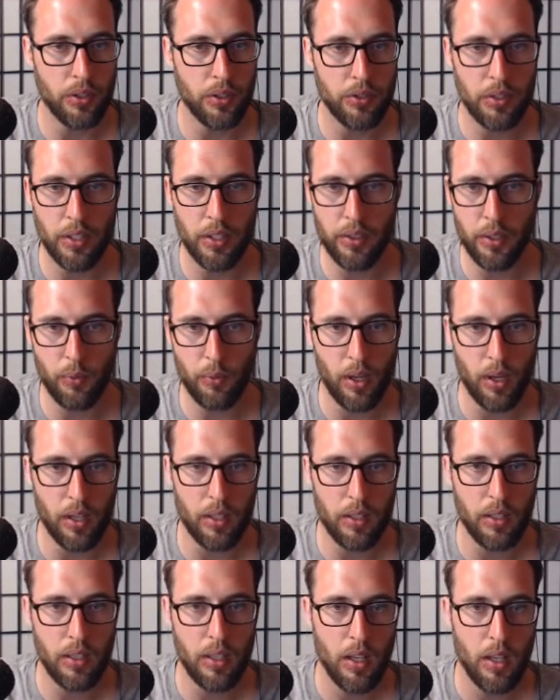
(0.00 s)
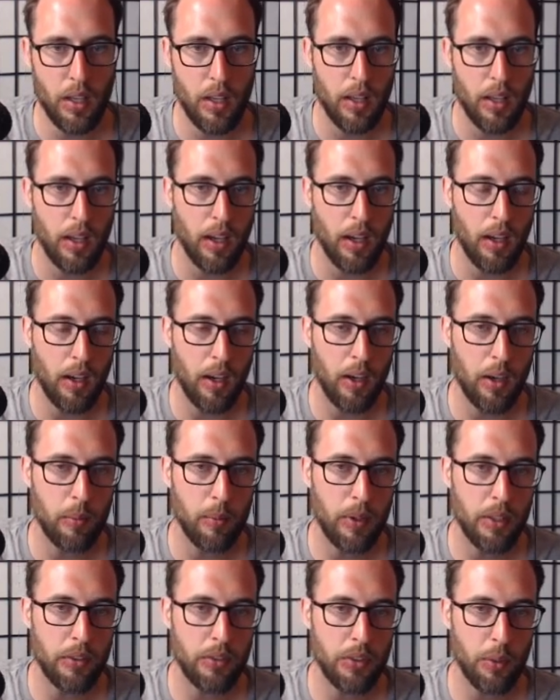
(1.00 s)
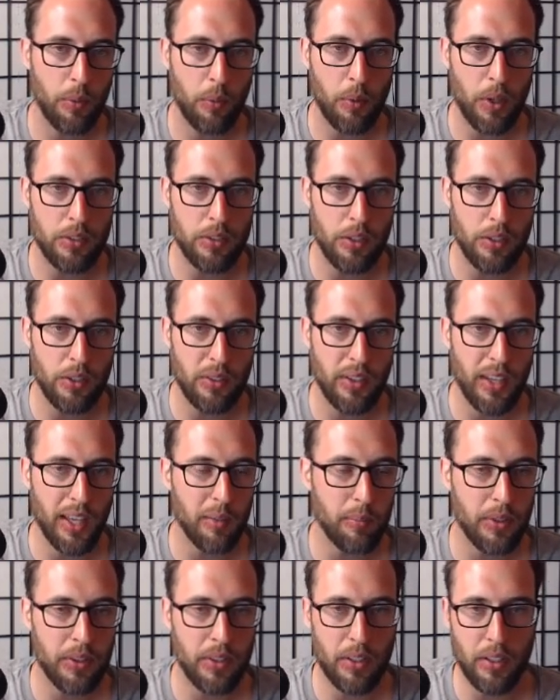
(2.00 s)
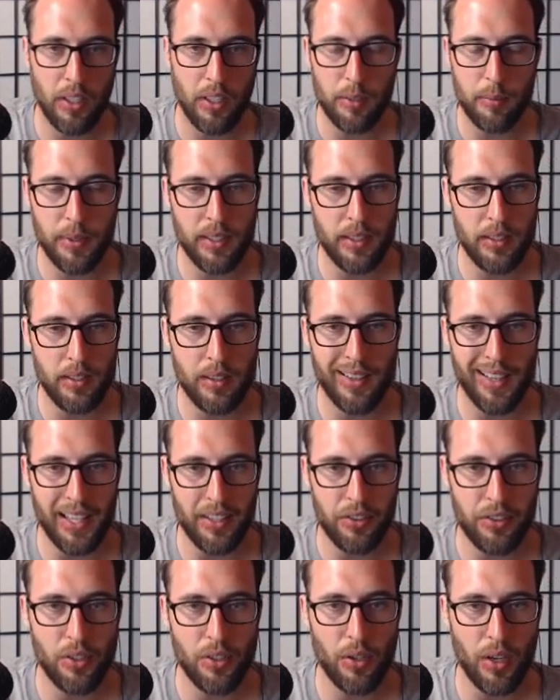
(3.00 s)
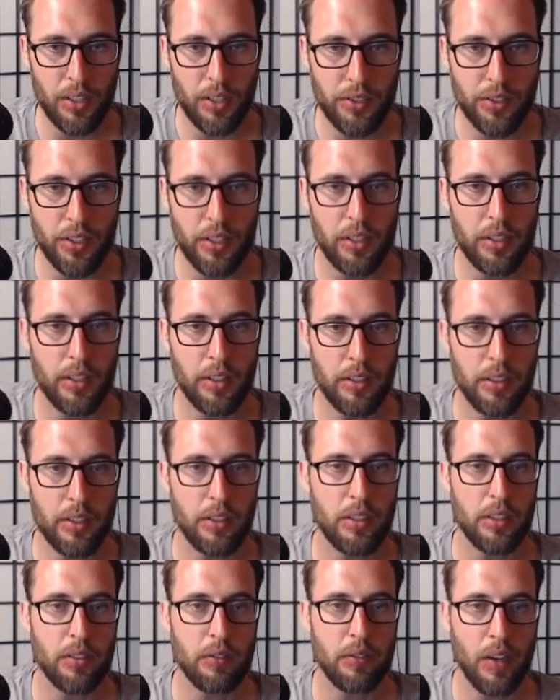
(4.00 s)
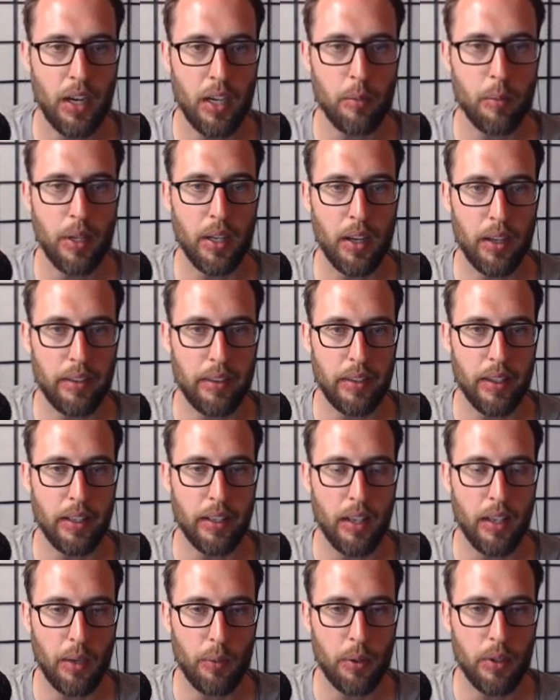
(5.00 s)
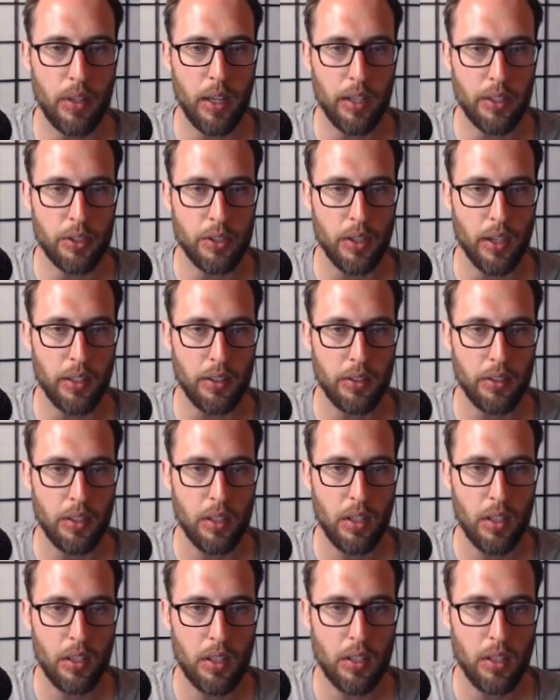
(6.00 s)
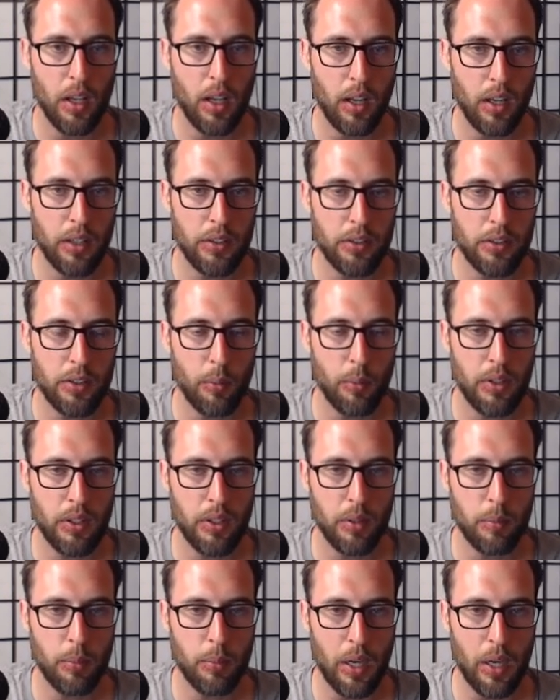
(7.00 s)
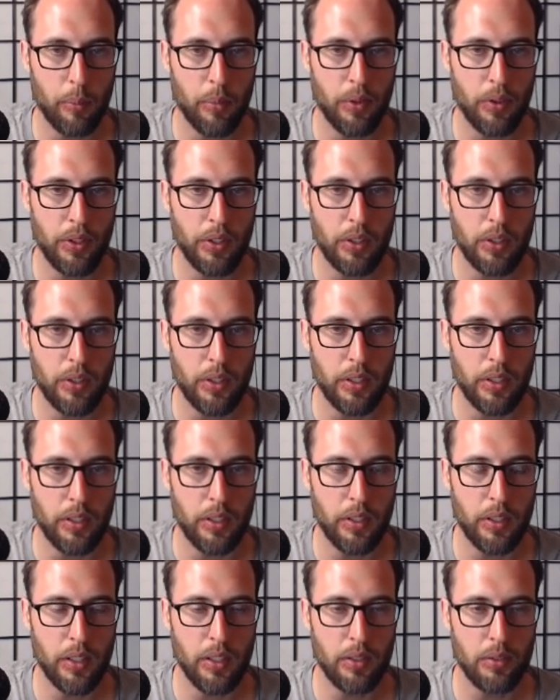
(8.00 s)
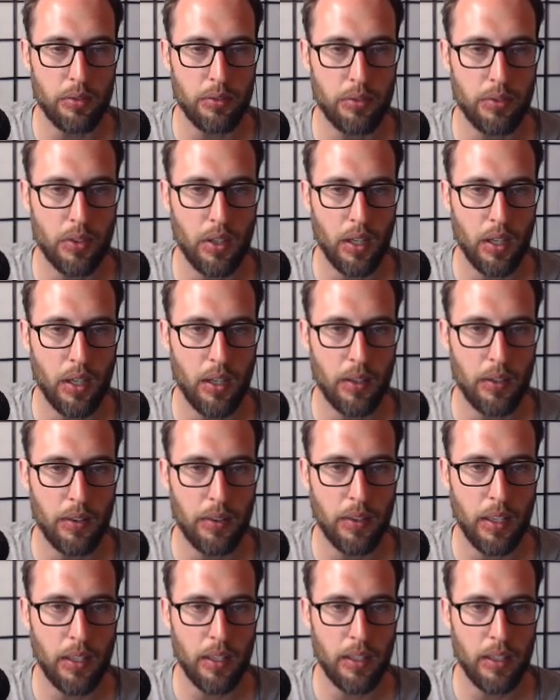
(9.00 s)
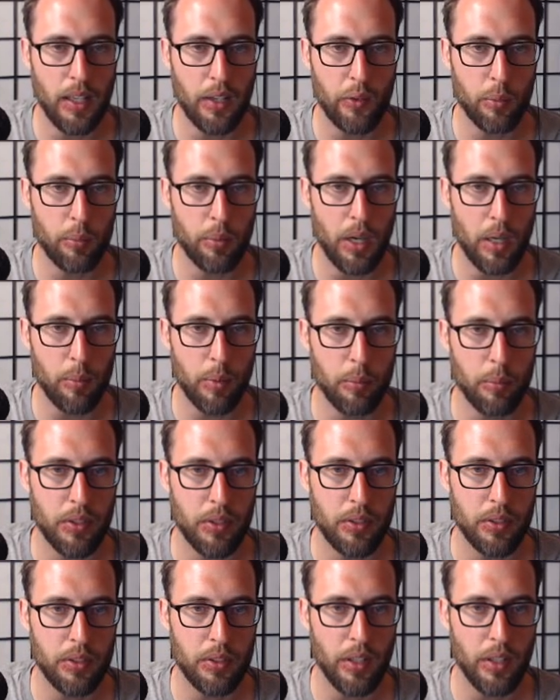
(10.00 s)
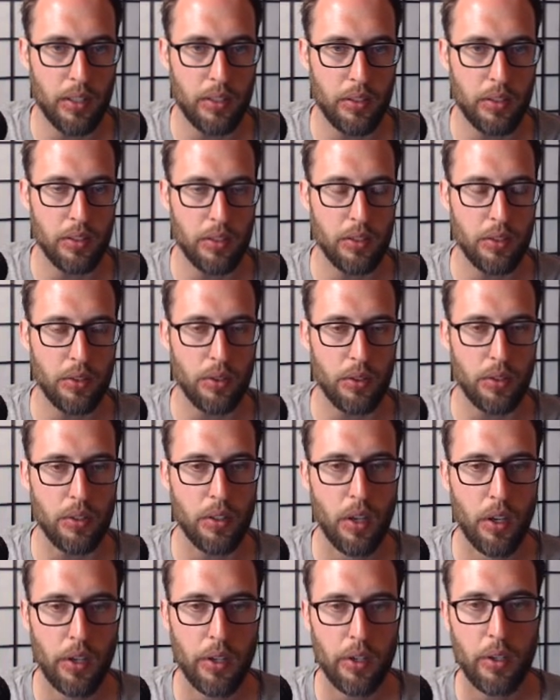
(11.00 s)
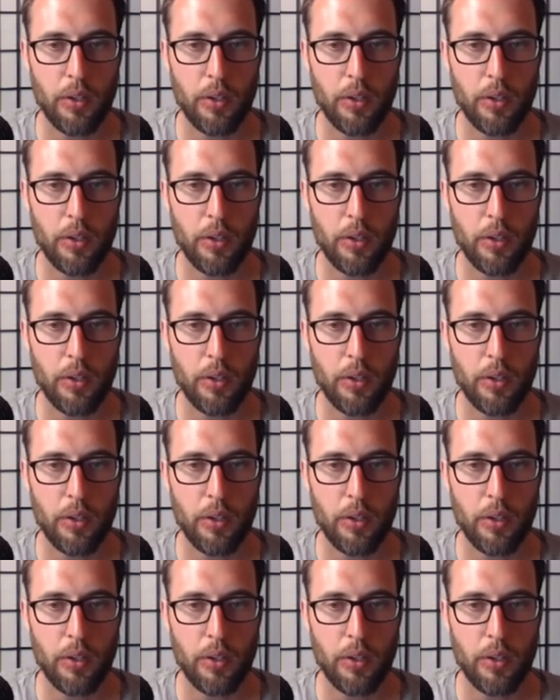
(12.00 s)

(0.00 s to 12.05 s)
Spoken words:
There's nothing wrong if someone wants to do that, but they're going to be less trusted in this environment, I think. I would not trust someone to properly clean if they didn't have a proper business license or